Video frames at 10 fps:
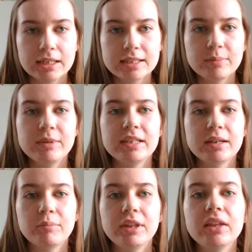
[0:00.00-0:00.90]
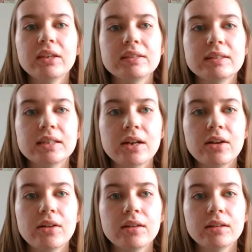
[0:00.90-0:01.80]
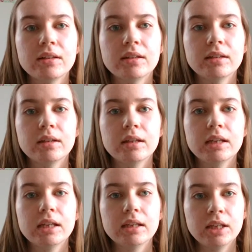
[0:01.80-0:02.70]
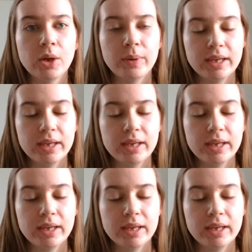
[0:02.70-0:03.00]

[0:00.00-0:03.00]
to be completely still. You know, in